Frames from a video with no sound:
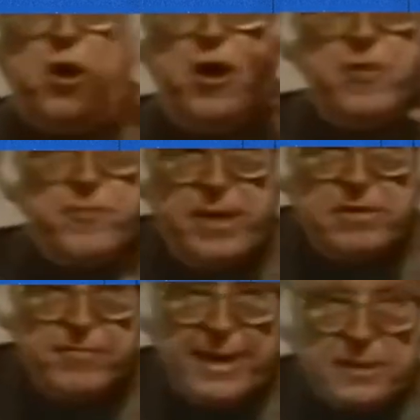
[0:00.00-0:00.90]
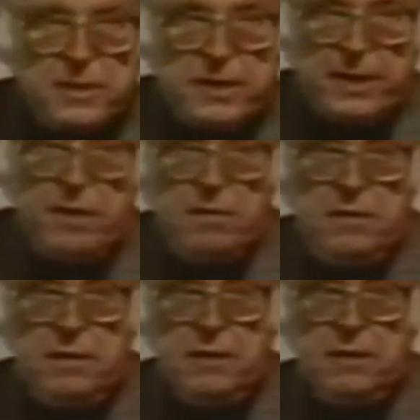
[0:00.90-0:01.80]
we call cognitive
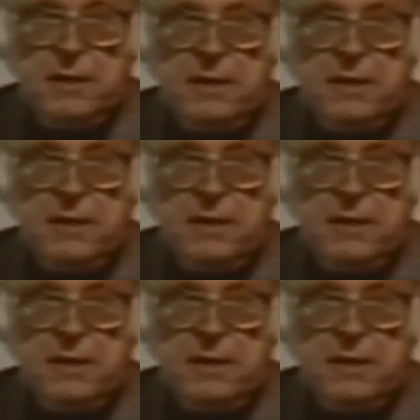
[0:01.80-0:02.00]
architectures.